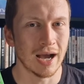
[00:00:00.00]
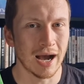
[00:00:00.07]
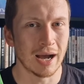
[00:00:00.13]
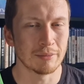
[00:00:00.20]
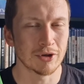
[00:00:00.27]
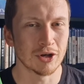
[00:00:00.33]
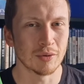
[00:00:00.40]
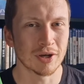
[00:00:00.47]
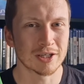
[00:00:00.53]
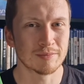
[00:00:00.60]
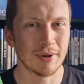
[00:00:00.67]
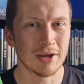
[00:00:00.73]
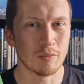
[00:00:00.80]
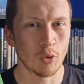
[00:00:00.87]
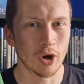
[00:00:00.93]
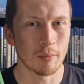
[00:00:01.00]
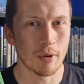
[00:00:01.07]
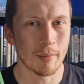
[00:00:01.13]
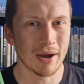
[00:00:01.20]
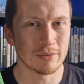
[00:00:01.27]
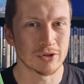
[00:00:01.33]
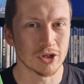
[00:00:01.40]
I'm going to explain what I'm
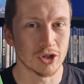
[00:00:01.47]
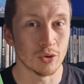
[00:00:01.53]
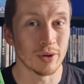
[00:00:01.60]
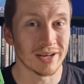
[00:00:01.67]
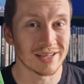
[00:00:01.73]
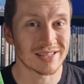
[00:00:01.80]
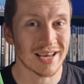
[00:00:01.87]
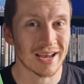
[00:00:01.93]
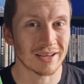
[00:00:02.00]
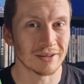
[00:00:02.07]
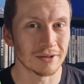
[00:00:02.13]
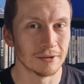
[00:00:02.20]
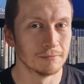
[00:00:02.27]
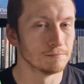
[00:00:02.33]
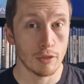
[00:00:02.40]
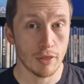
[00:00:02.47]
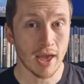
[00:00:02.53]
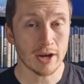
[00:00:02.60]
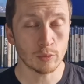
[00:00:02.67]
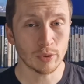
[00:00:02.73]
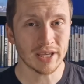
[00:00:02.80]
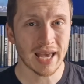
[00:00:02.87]
about to do in a second.
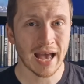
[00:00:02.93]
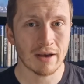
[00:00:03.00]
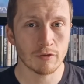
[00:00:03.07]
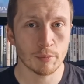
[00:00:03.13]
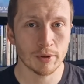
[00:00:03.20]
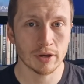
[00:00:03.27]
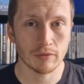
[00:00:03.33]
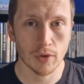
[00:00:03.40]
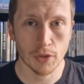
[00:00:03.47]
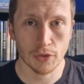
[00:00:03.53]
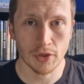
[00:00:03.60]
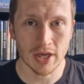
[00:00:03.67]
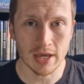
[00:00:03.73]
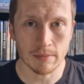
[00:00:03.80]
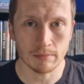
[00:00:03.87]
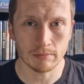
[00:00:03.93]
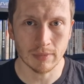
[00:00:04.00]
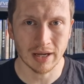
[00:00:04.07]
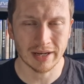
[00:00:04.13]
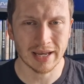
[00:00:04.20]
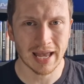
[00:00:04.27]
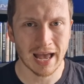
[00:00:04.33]
Then we have a bit of a theme,
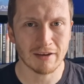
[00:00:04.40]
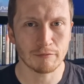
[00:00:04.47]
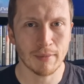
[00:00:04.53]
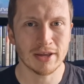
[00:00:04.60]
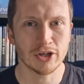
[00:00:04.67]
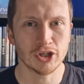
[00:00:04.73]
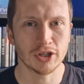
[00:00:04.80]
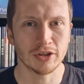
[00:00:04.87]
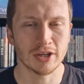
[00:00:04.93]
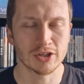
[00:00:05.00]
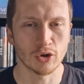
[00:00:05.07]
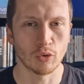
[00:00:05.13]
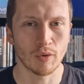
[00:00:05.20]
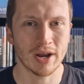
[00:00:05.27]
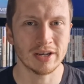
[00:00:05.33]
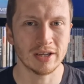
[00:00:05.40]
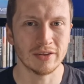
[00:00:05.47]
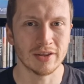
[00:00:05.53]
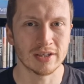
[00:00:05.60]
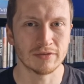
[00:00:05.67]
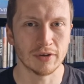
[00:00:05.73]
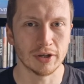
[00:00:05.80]
and I have mentioned this already in
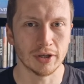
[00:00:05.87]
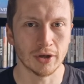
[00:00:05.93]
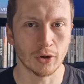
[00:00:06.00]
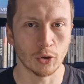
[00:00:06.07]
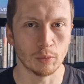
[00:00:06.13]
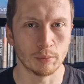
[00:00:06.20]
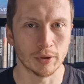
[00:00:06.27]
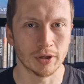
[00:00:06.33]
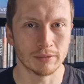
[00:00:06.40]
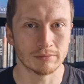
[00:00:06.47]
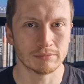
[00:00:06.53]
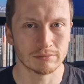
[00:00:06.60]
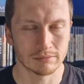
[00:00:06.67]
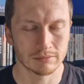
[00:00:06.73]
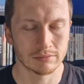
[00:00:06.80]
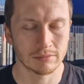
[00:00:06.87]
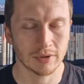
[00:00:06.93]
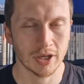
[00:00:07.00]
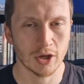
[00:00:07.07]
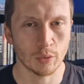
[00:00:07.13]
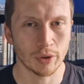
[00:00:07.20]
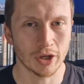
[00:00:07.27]
this video, but
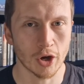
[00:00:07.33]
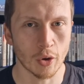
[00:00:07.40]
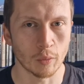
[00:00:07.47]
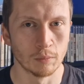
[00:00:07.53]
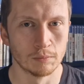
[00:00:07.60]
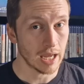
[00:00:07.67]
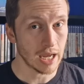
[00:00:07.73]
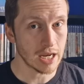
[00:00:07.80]
here we go.